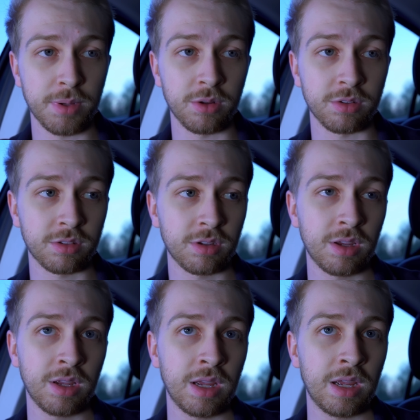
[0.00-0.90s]
because
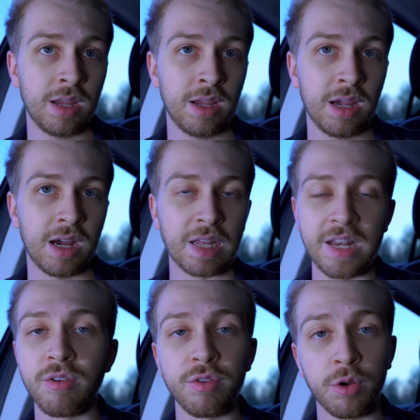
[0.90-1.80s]
I could
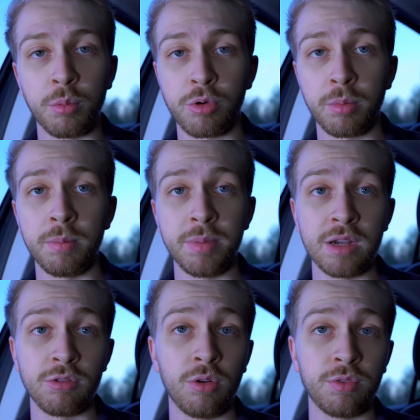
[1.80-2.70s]
never film proper
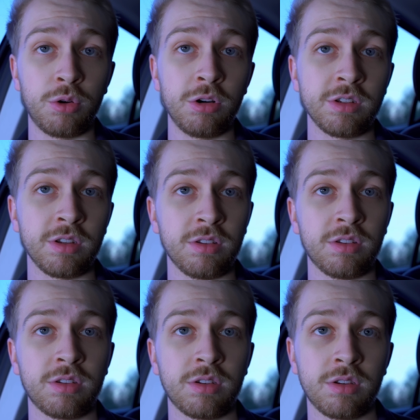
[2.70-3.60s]
B-roll for it
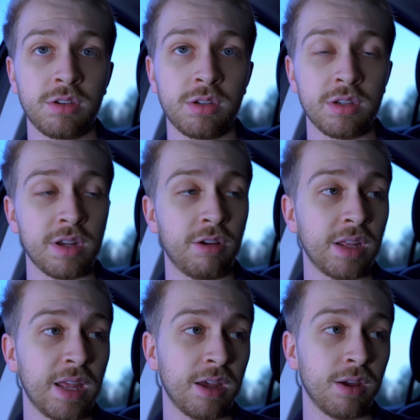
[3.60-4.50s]
as she's now in a
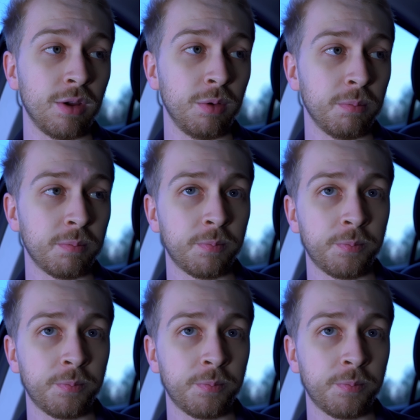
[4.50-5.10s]
care home.